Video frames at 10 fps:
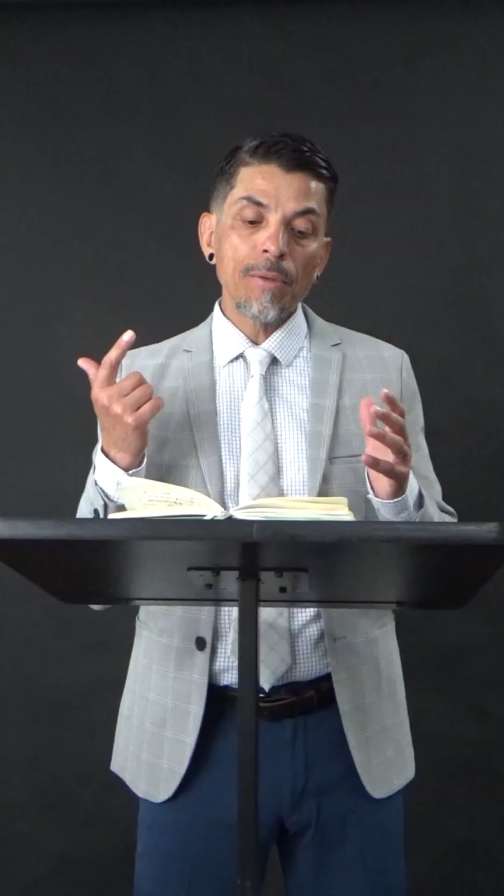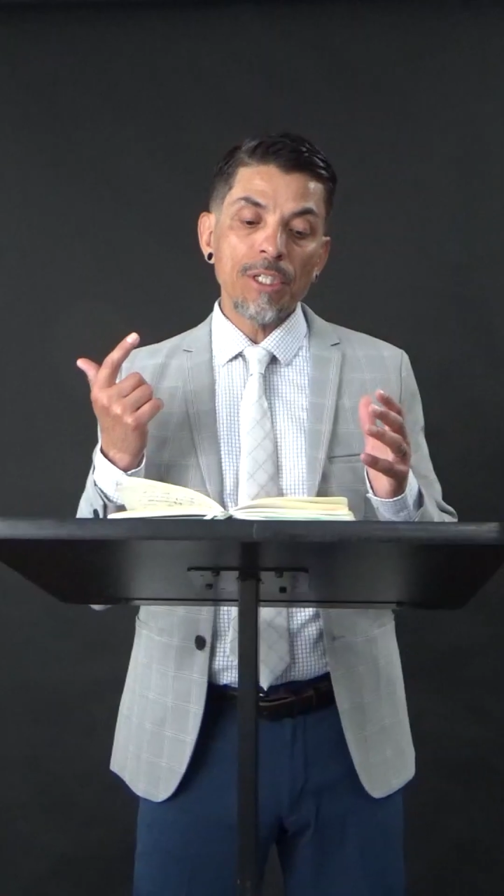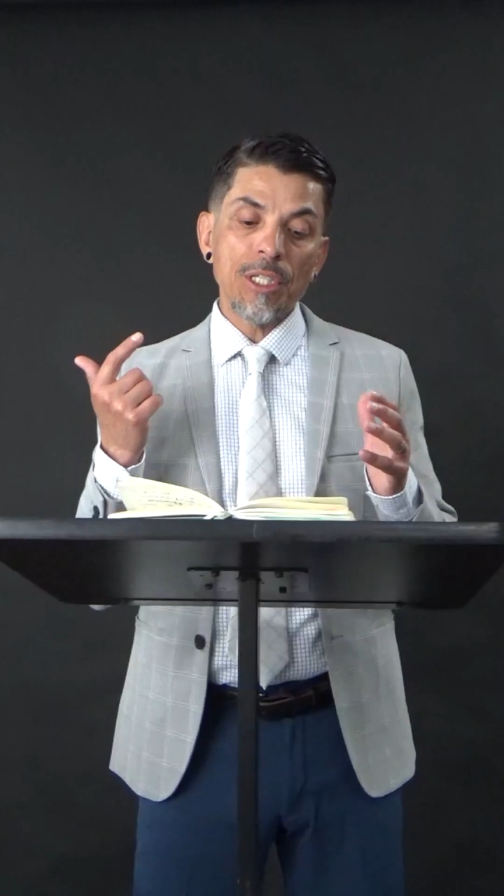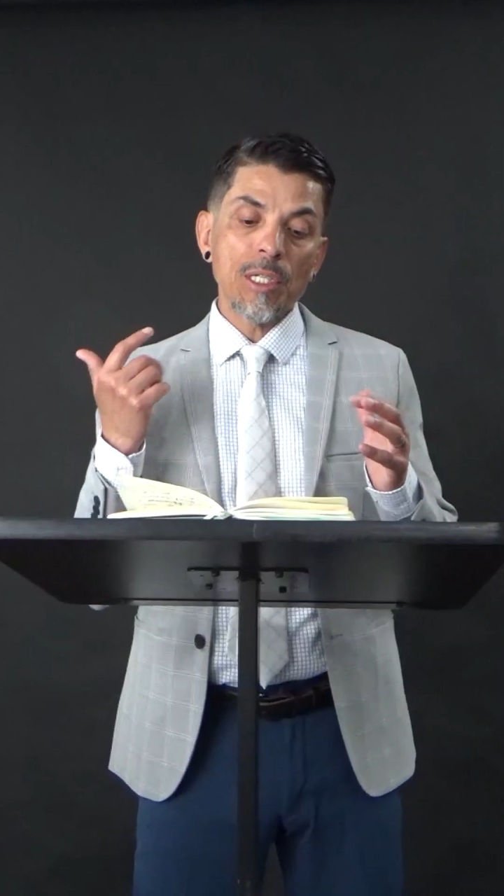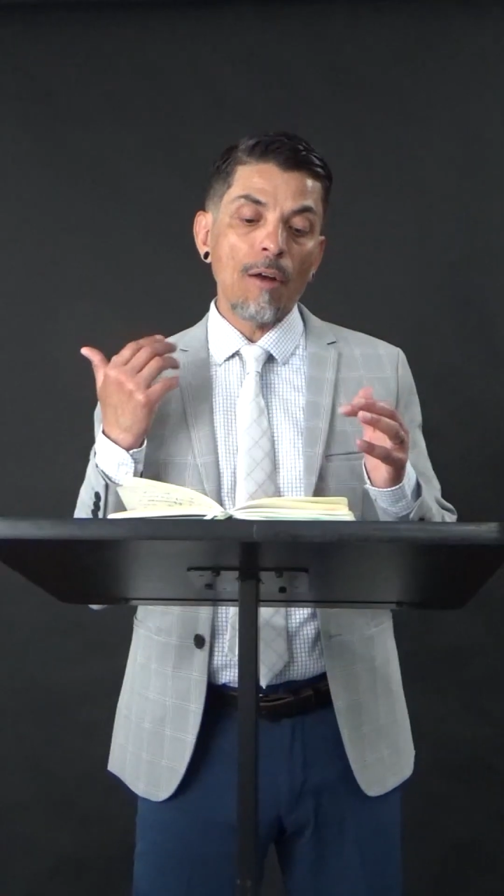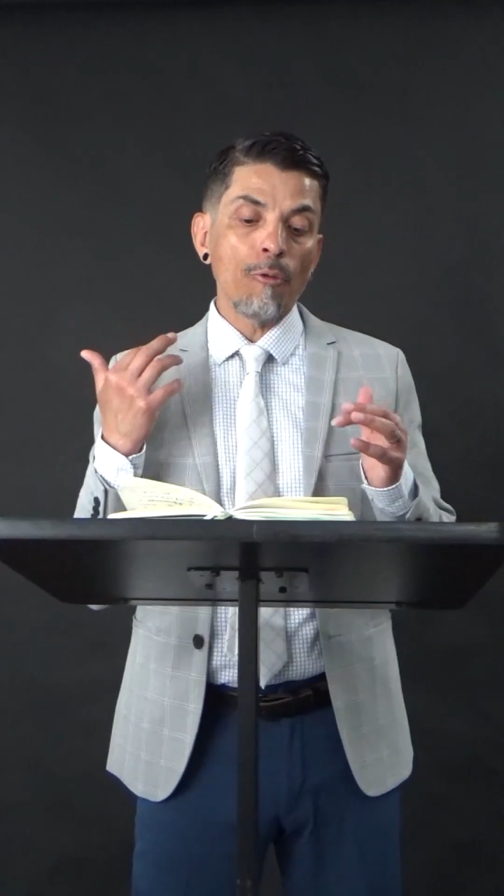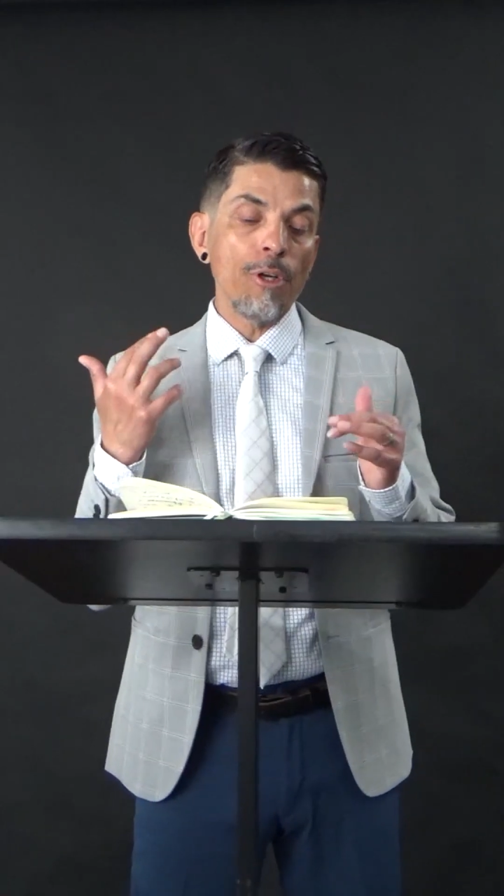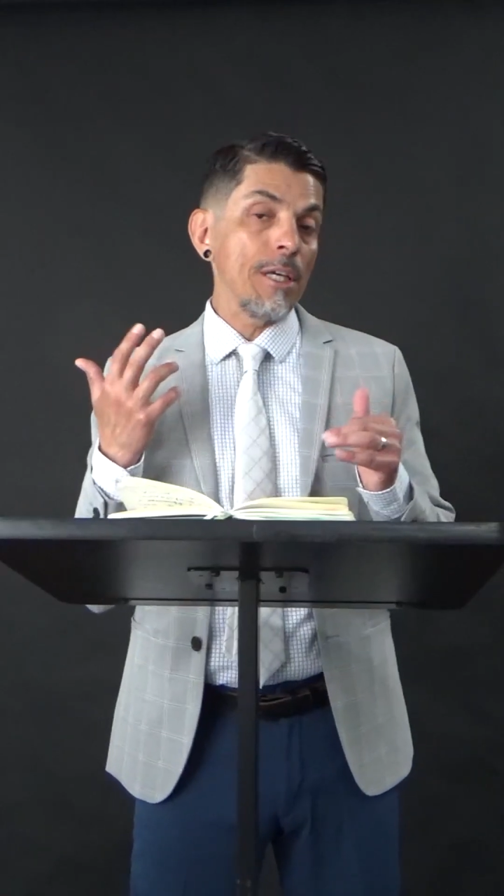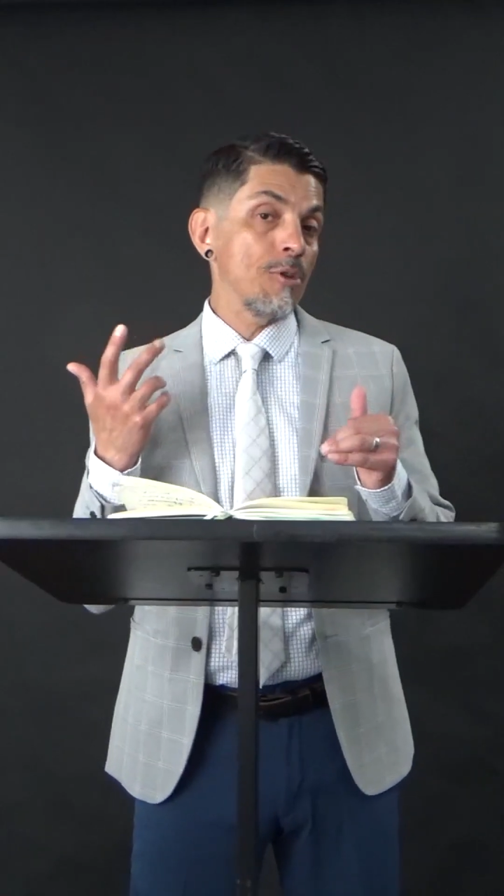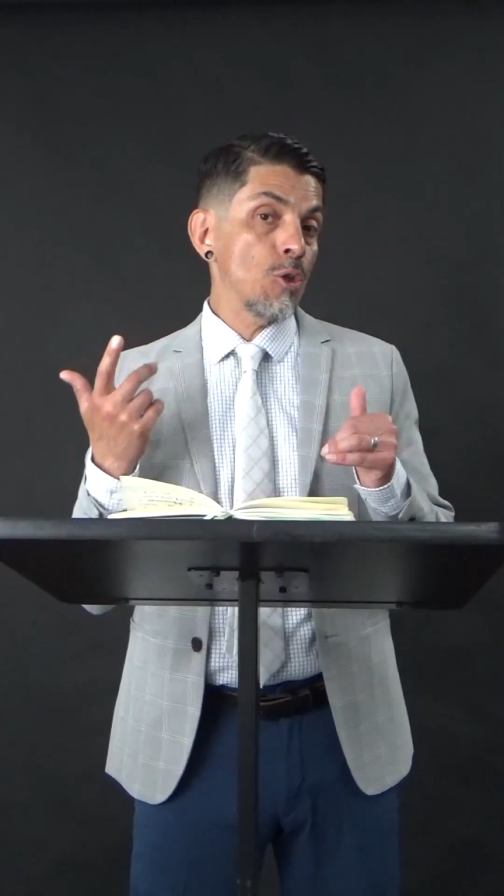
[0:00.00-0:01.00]
the
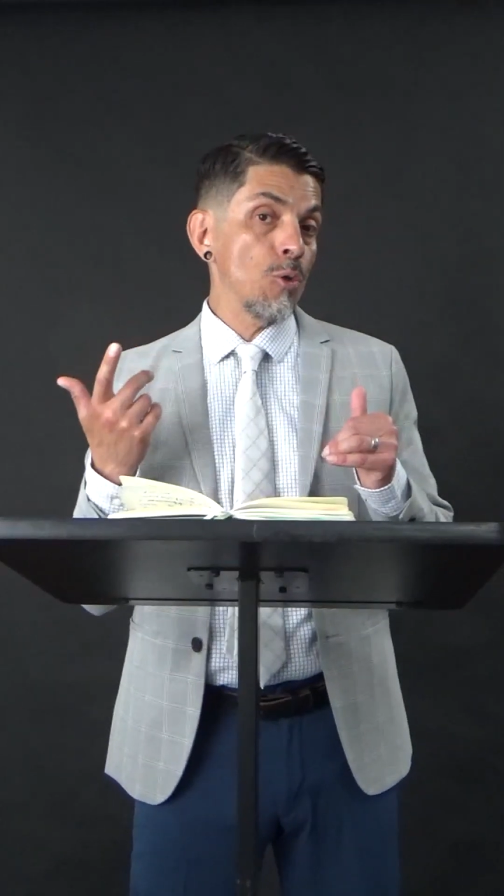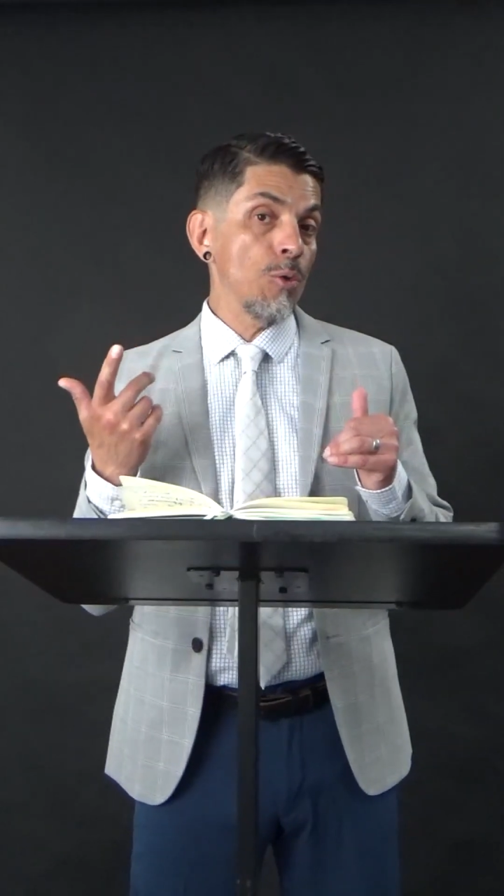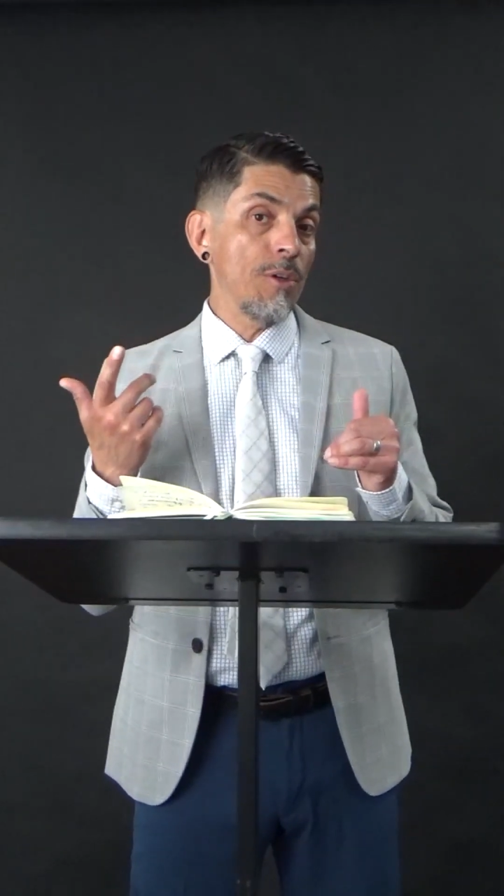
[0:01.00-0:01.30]
discovery of truth